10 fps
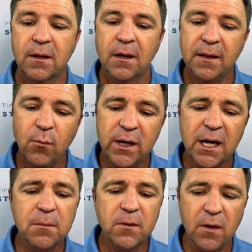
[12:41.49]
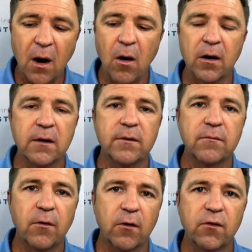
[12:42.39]
And then we come to the heart of it,
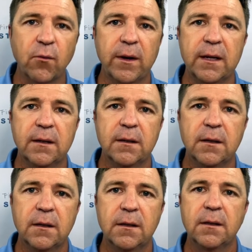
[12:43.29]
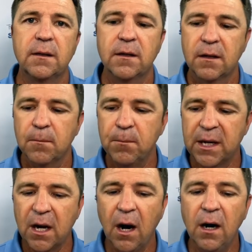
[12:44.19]
verse 3.
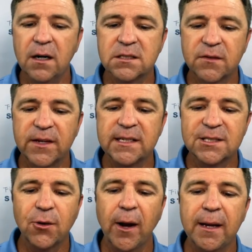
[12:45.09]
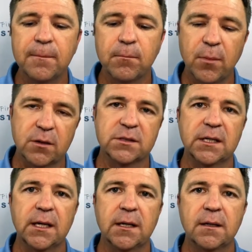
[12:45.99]
Because of his great
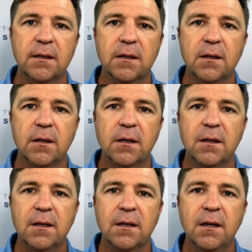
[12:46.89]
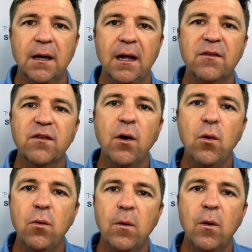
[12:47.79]
mercy. And
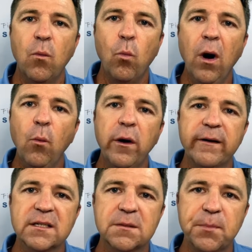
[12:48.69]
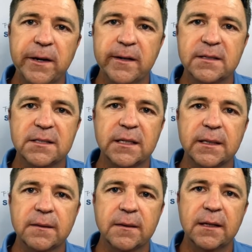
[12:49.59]
so what we're
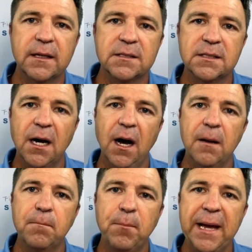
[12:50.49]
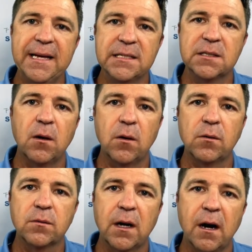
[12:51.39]
experiencing is not based
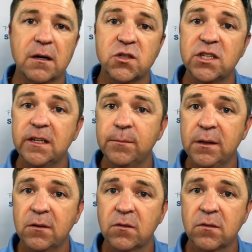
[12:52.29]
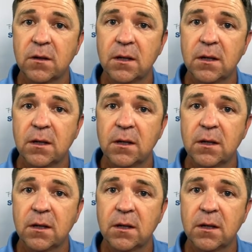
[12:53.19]
on our achievements.